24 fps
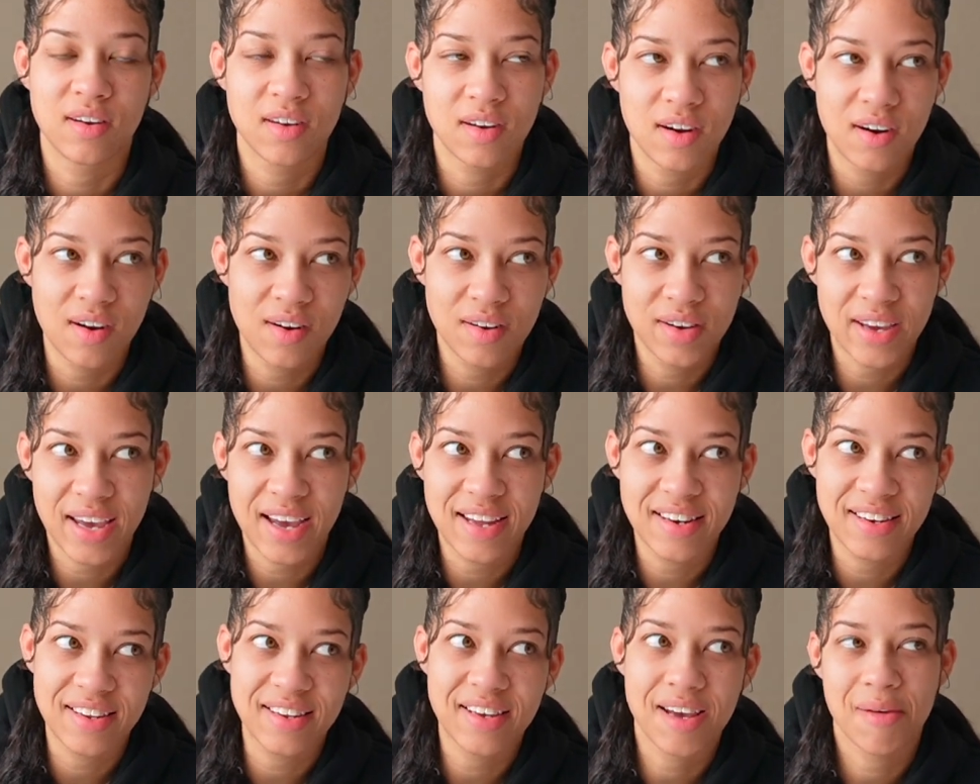Oh yeah, I
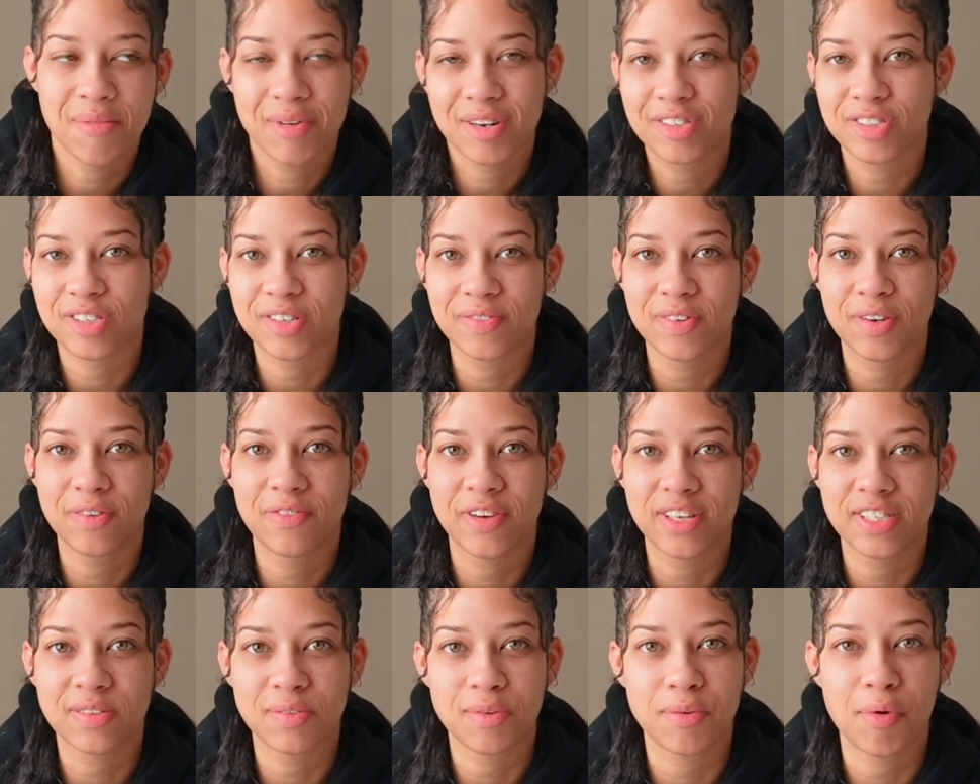did come to Dreamville
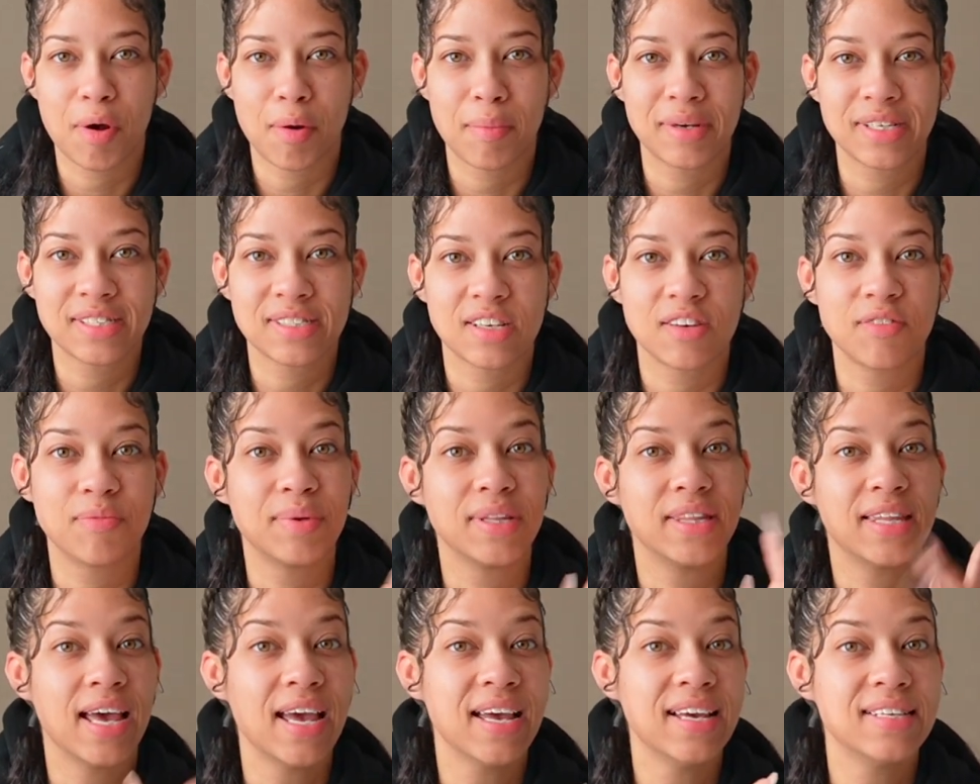Festival by myself, but
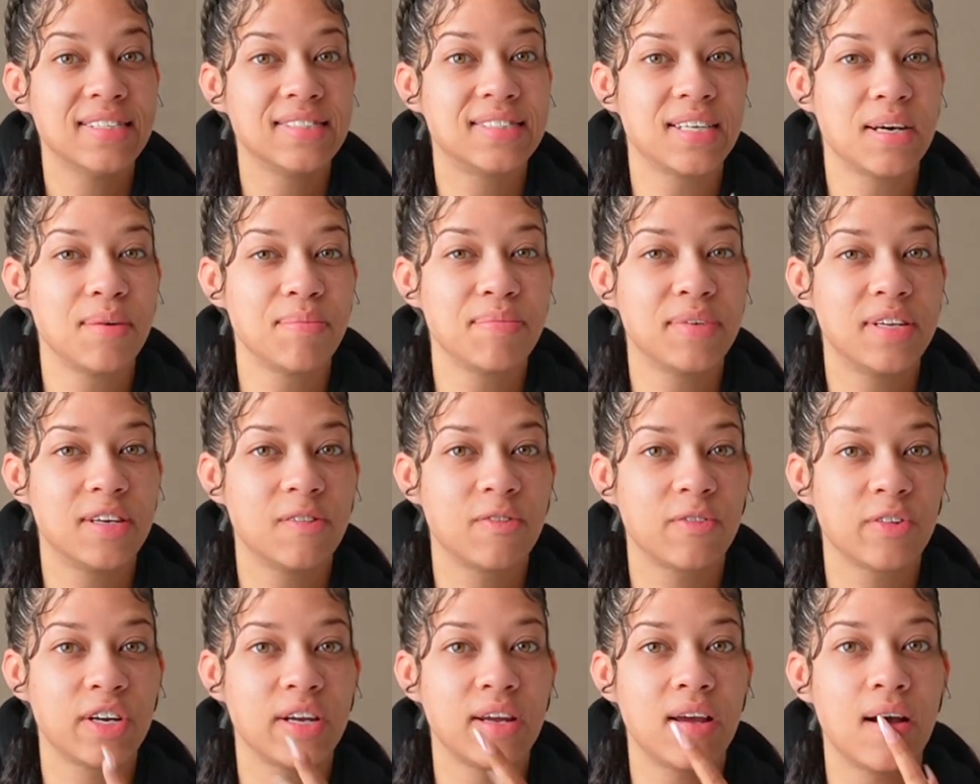that is something
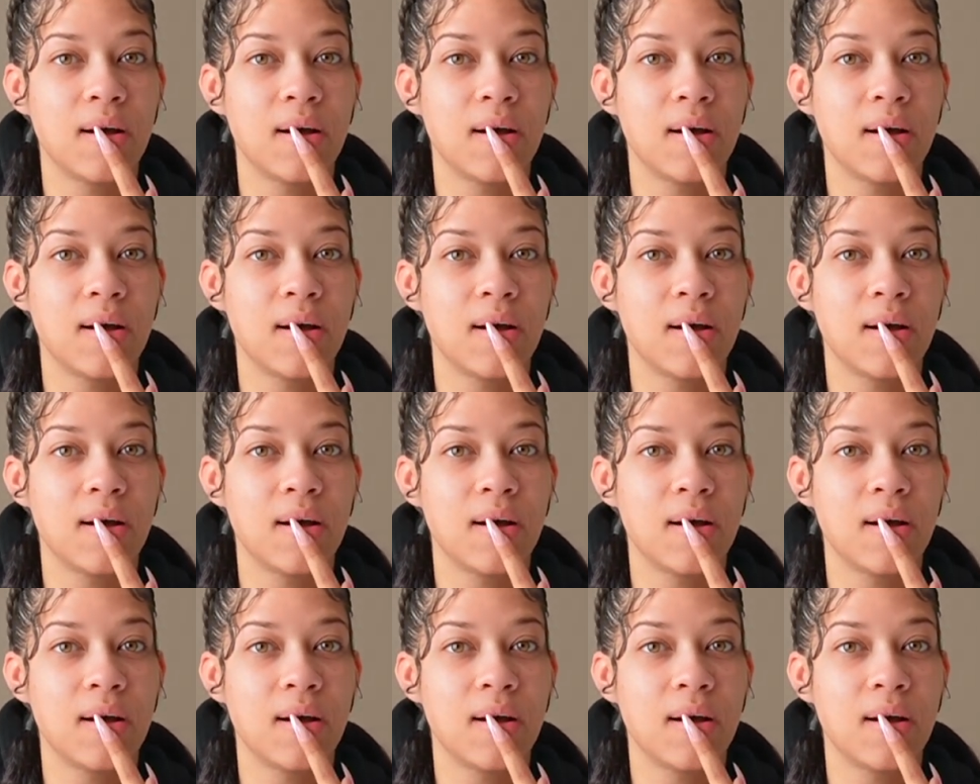different.